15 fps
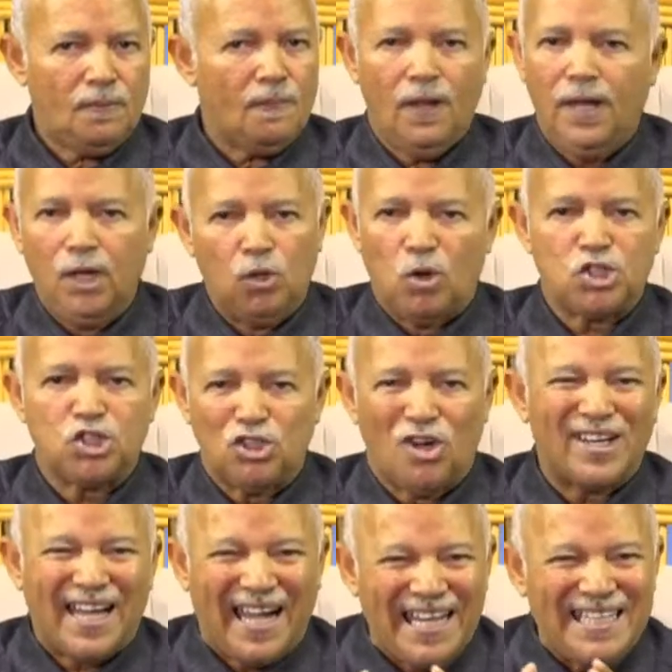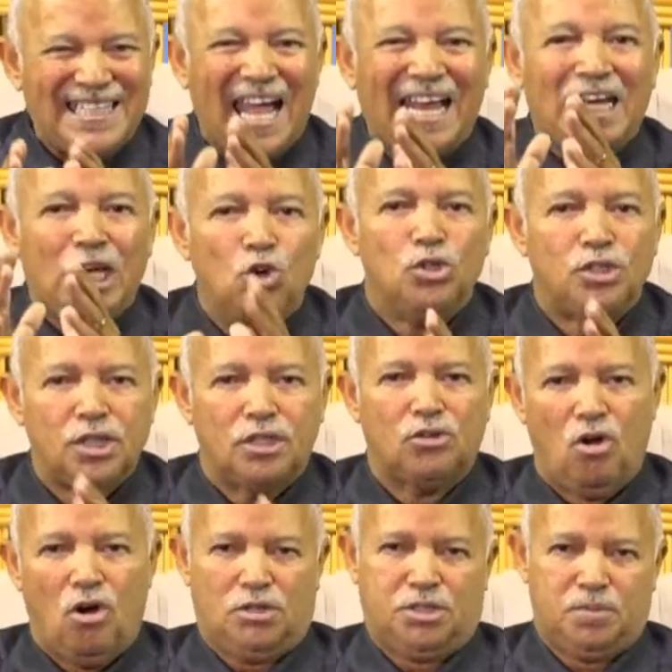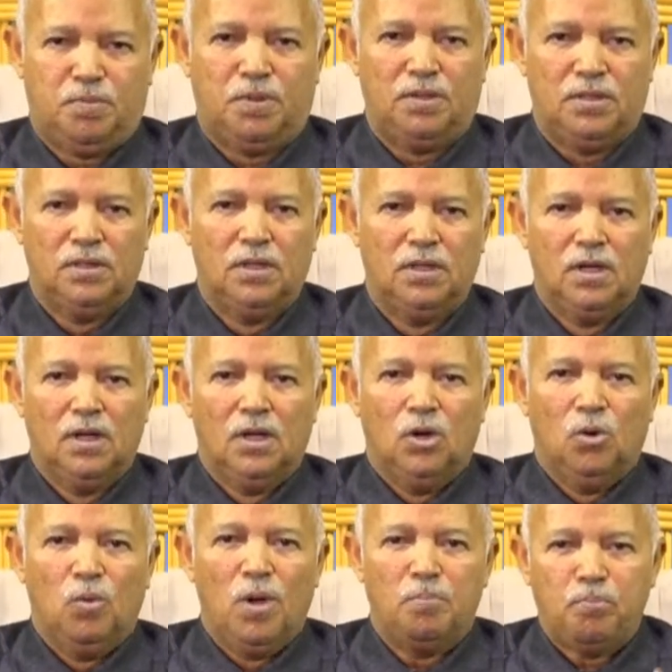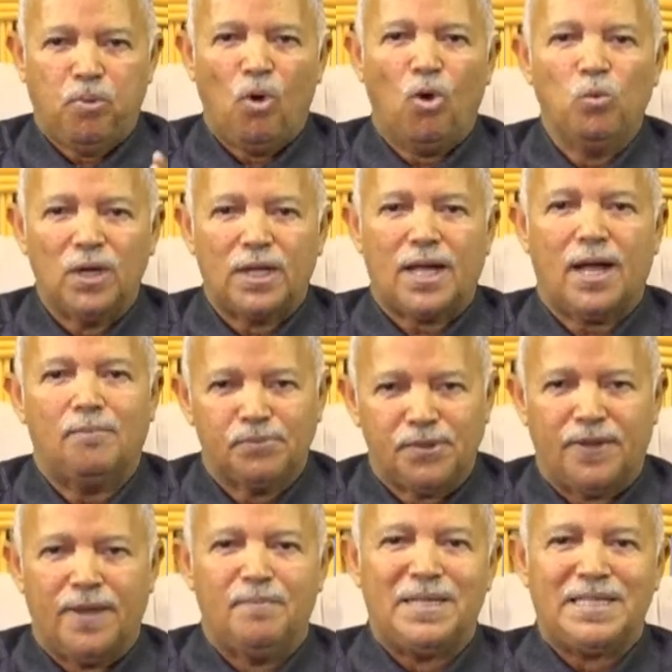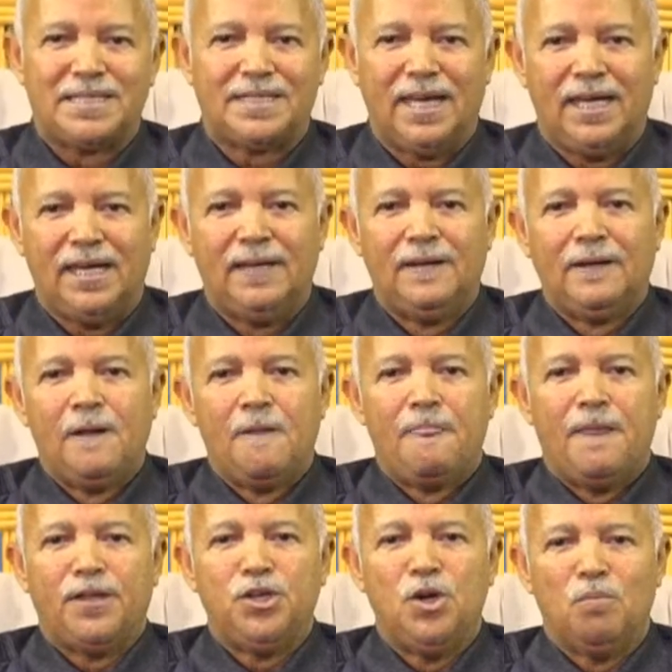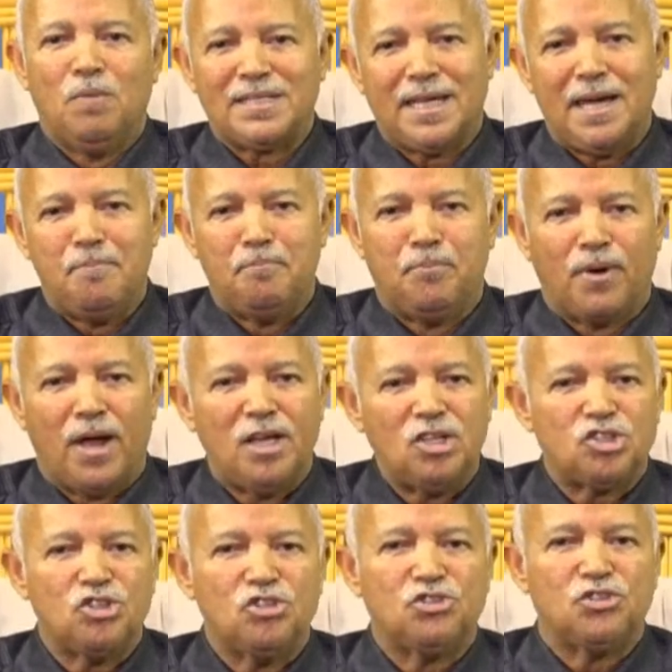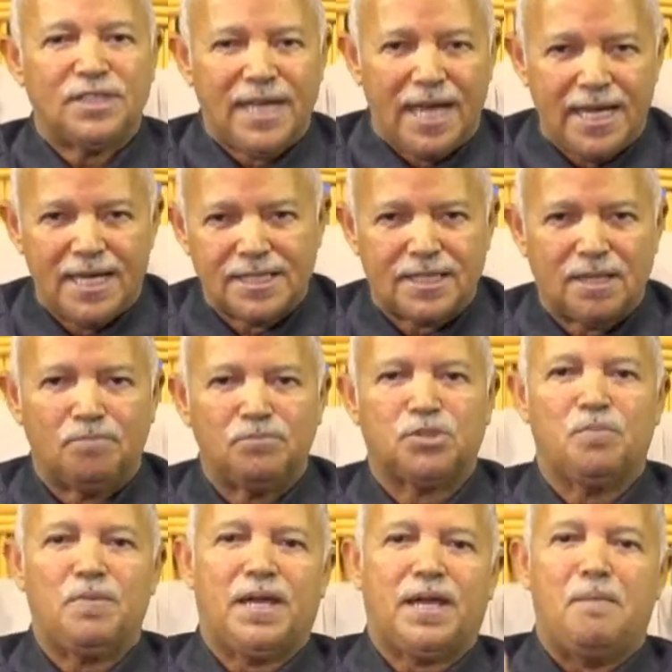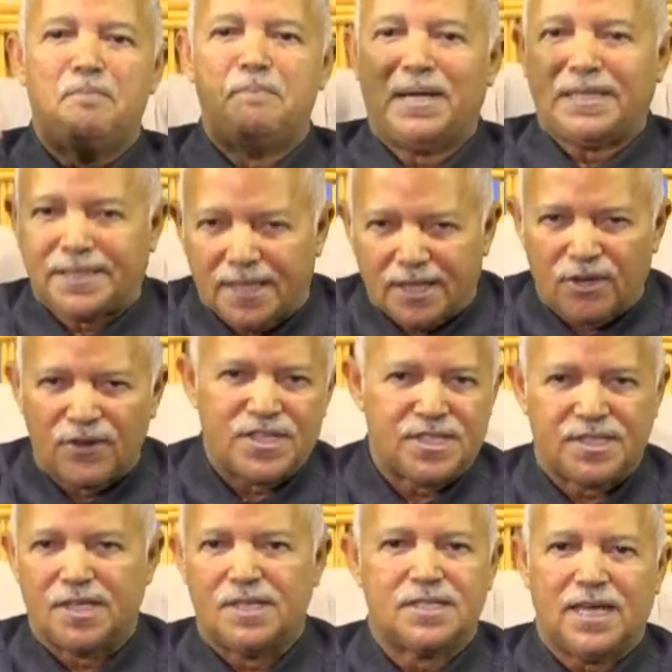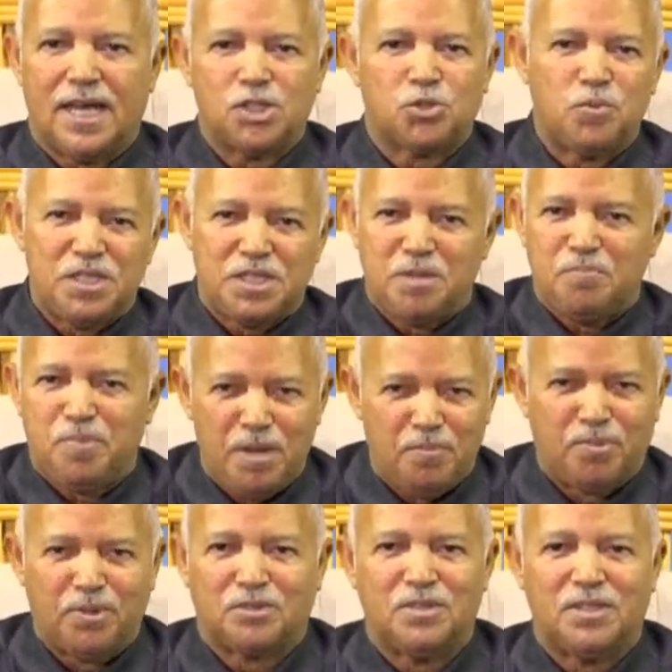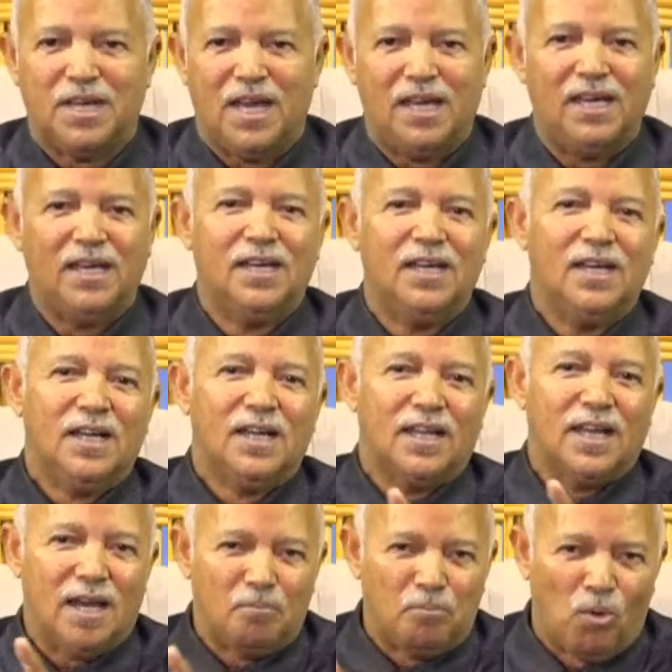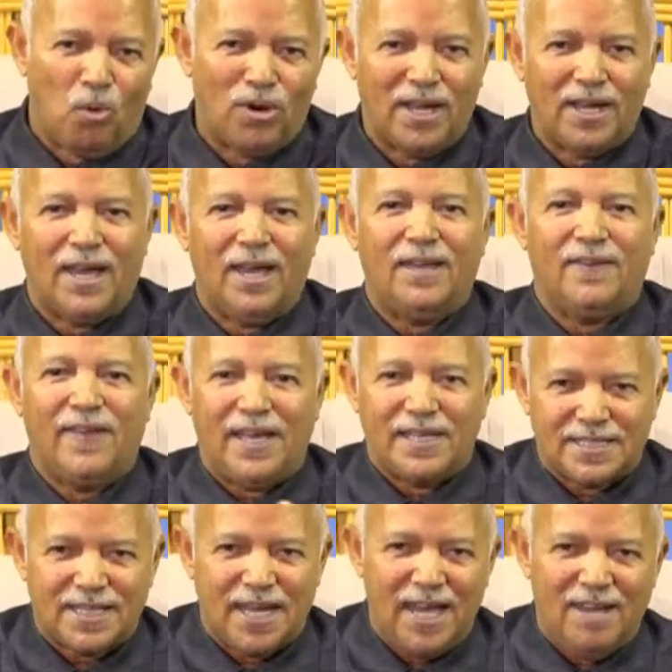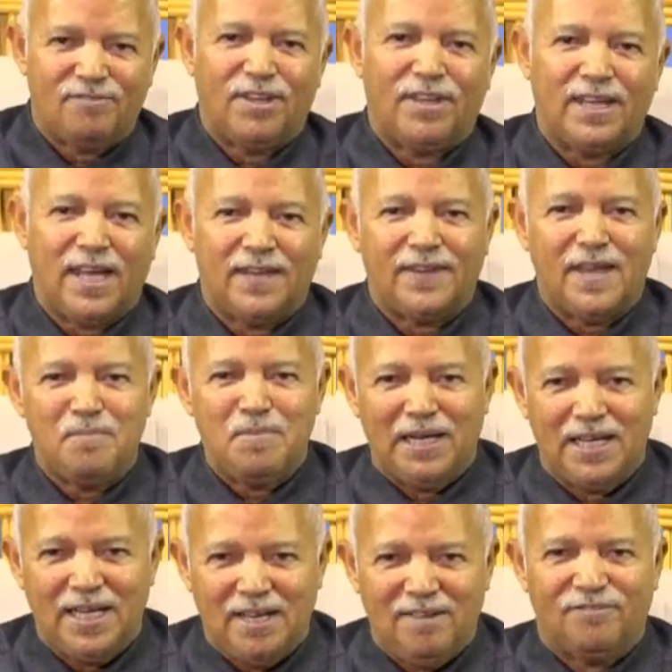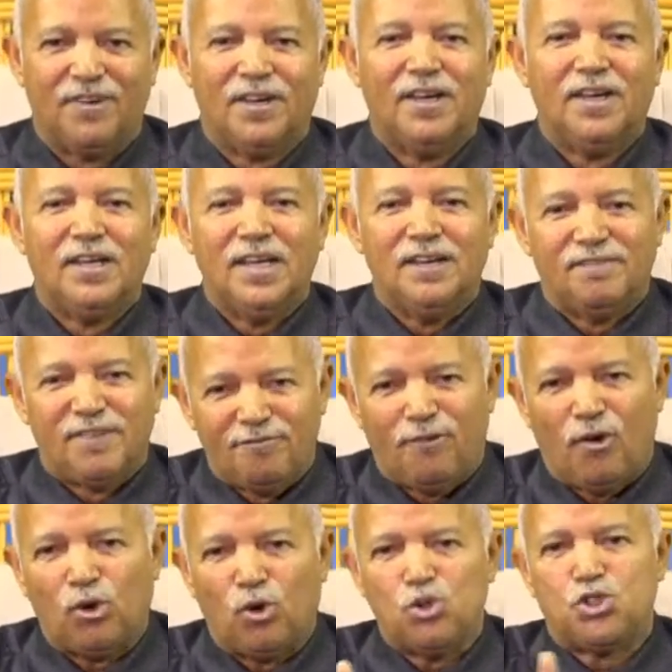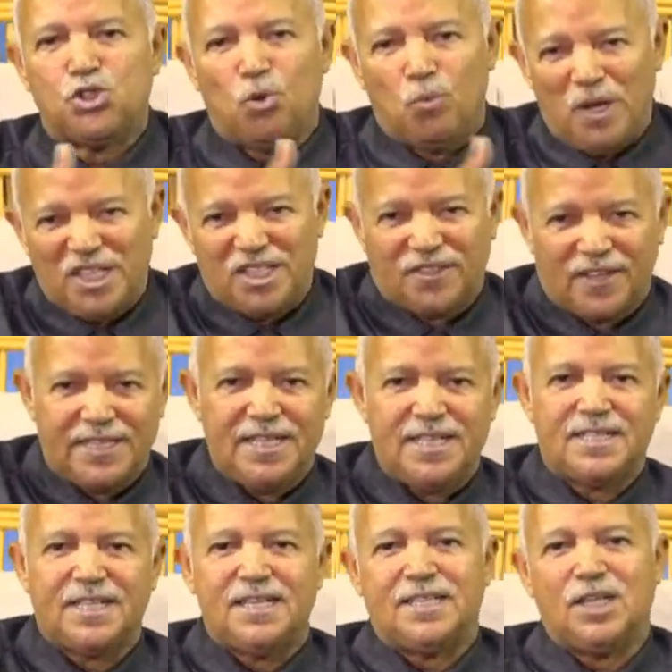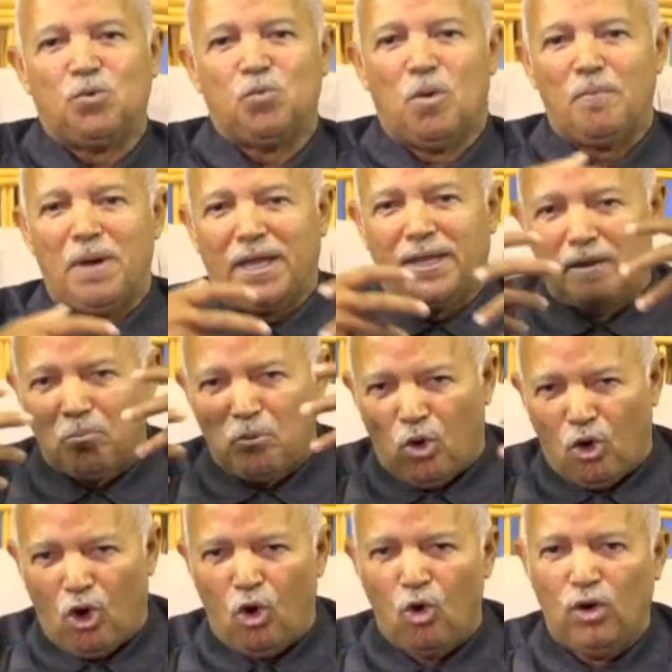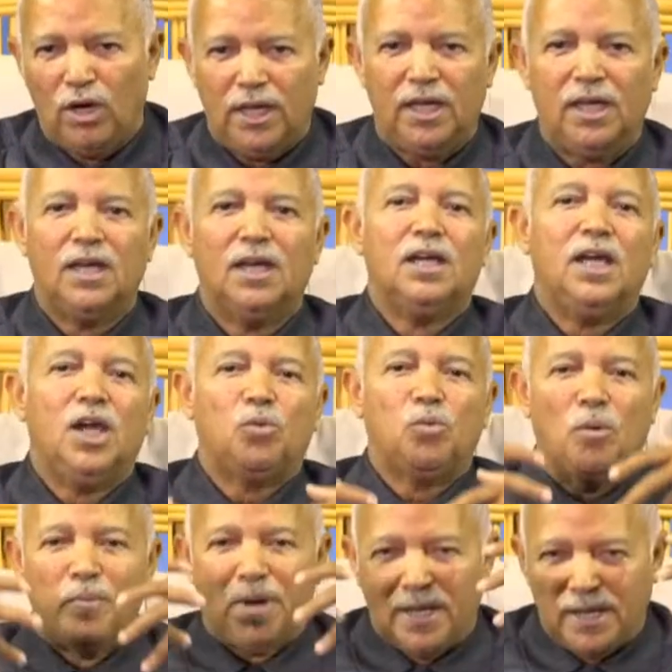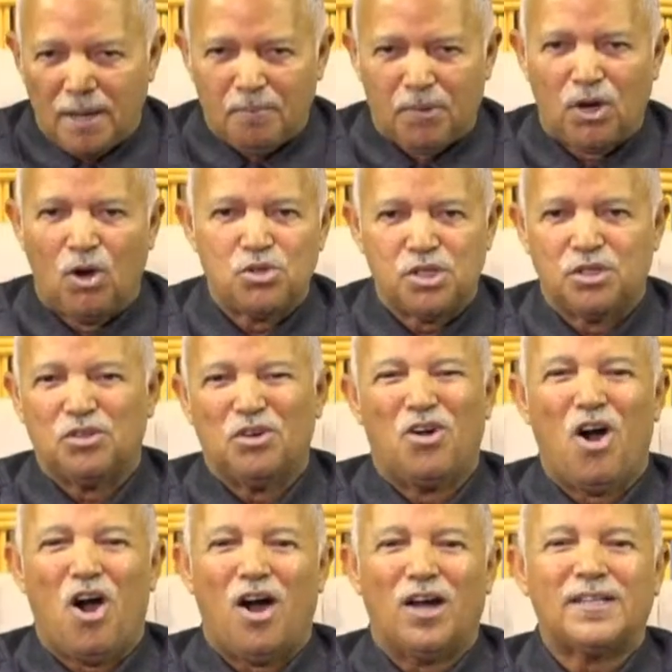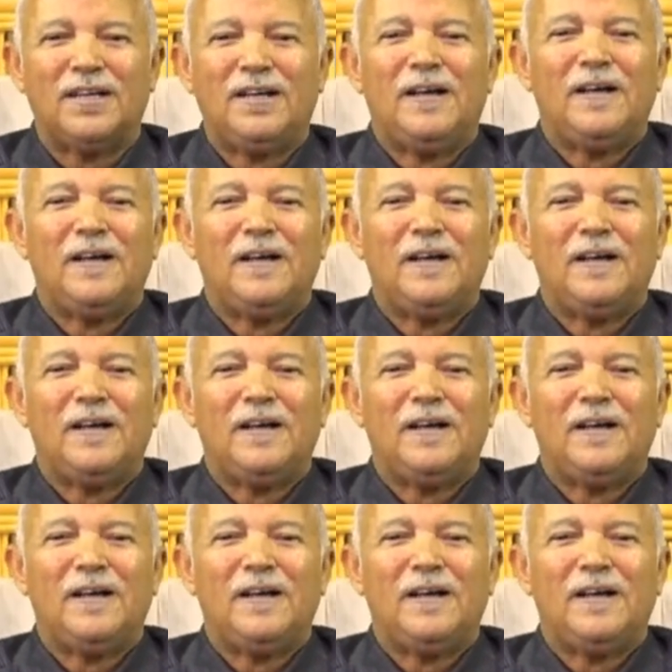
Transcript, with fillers: It was not a diluted gospel where Paul would come to them and say that you must embrace Judaism to become better Christians. As we see people today, they are born again, they are saved, and then they believe if they follow Jewish traditions, it will make them more holy, it will bring them closer to God.